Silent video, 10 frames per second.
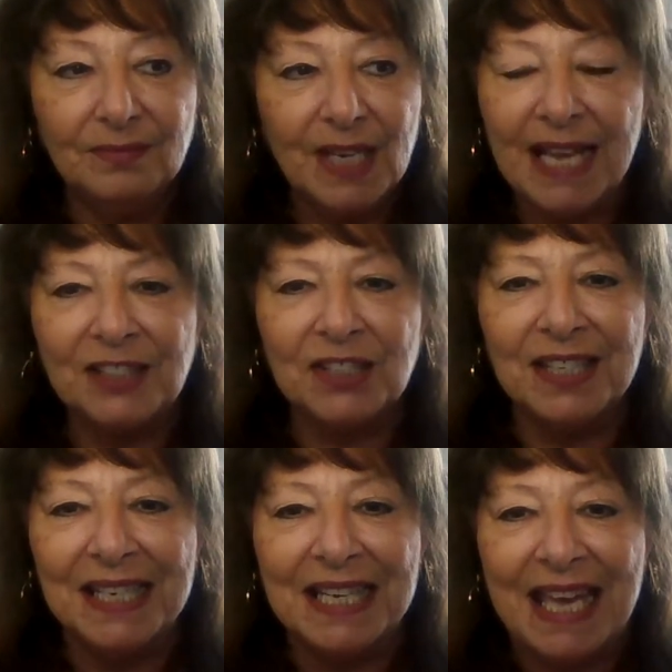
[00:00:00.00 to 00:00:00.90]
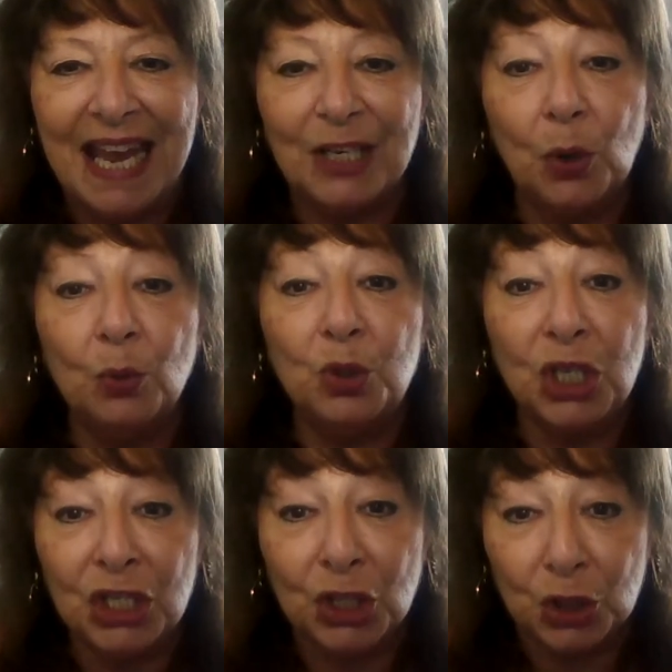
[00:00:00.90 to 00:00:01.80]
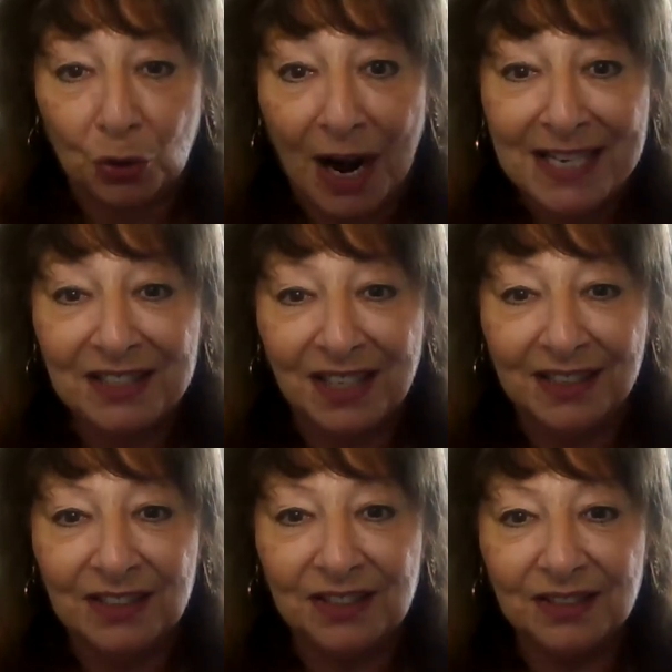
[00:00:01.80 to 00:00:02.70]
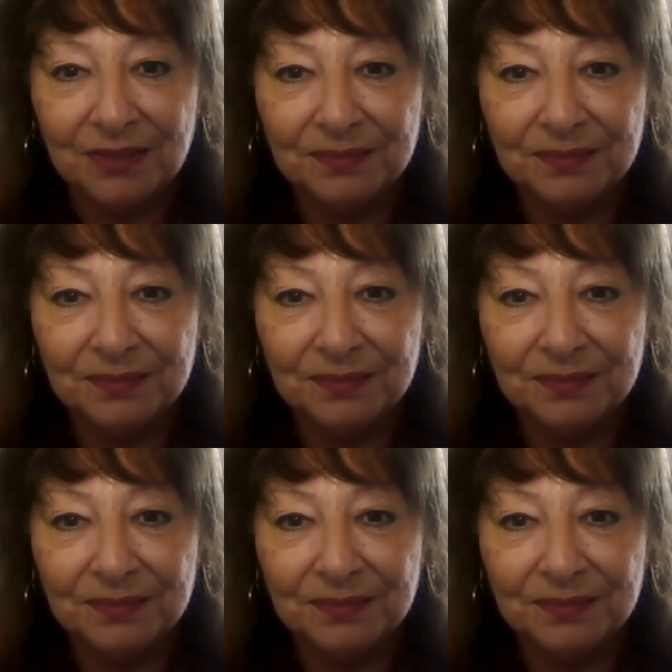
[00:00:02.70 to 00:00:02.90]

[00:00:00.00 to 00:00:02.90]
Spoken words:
That doesn't negate who Jesus Christ is.